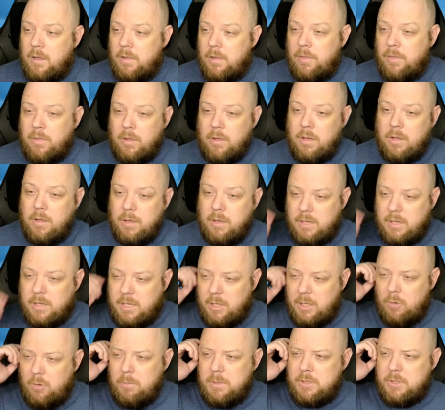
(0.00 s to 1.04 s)
The
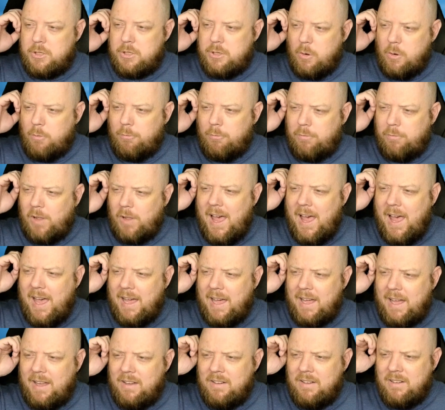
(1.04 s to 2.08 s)
humans don't fly.
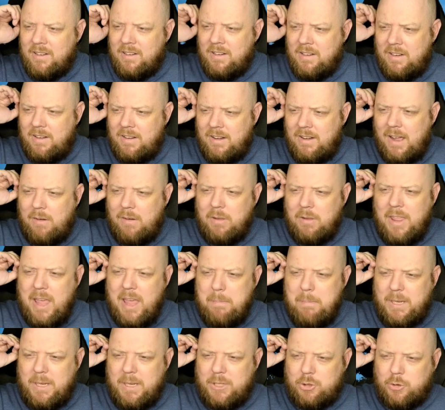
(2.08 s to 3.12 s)
How can that
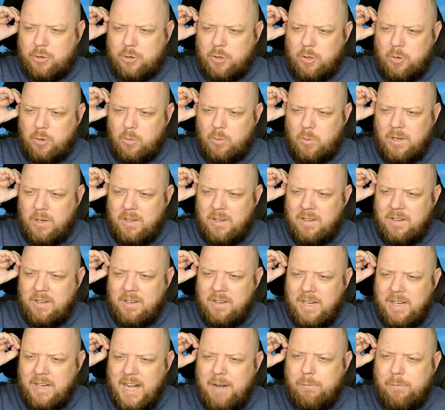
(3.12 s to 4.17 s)
be true?
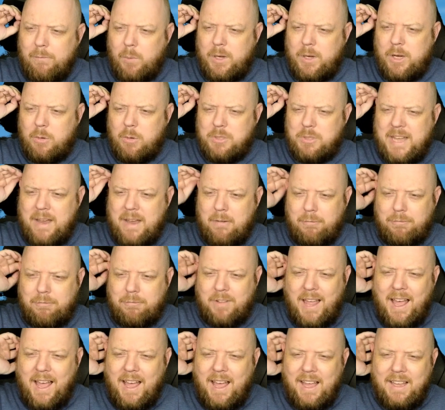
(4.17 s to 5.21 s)
Everyone knows how to
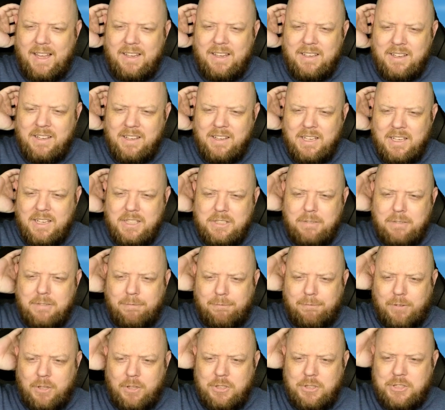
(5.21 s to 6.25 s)
fly. It's the
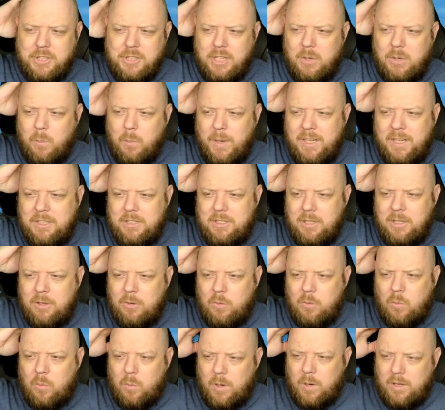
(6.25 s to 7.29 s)
first thing we do.